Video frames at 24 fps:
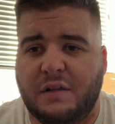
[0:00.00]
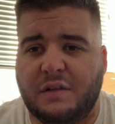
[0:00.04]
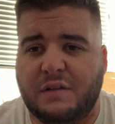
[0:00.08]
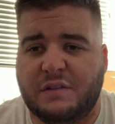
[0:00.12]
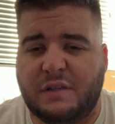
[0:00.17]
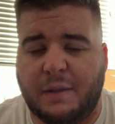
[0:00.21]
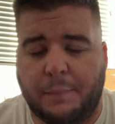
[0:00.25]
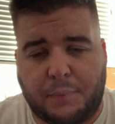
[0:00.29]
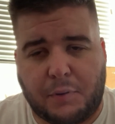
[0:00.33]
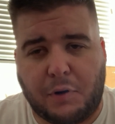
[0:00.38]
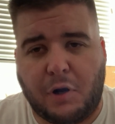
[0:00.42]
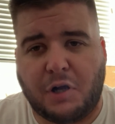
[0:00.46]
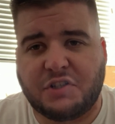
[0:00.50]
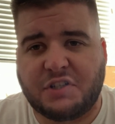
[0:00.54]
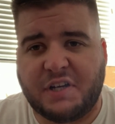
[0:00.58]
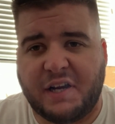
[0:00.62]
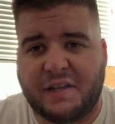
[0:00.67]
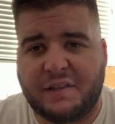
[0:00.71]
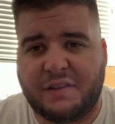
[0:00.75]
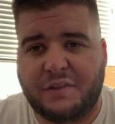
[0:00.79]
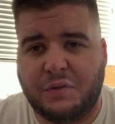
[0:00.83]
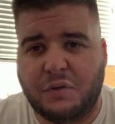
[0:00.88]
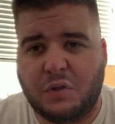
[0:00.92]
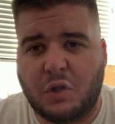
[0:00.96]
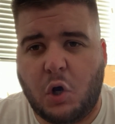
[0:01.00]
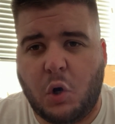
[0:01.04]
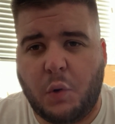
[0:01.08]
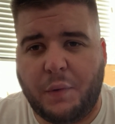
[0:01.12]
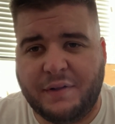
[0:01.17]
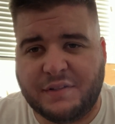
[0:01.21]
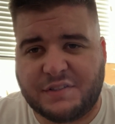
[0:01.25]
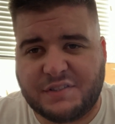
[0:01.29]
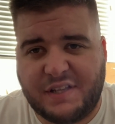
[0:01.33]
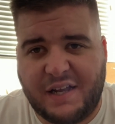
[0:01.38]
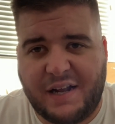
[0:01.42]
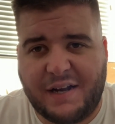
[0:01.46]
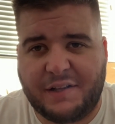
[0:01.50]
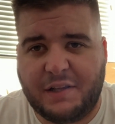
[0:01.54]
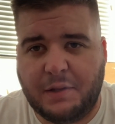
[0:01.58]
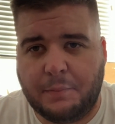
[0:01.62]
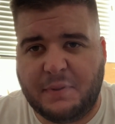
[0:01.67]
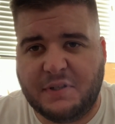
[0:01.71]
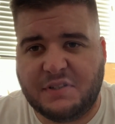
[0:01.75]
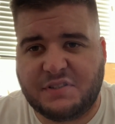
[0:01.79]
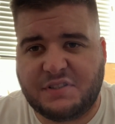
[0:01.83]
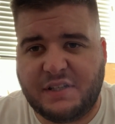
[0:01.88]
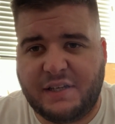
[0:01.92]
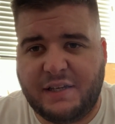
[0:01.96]
The project, it's there to
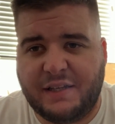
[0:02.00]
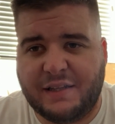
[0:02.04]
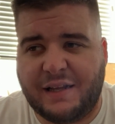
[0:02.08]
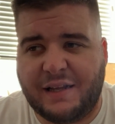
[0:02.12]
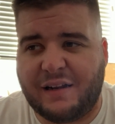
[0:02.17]
be seen,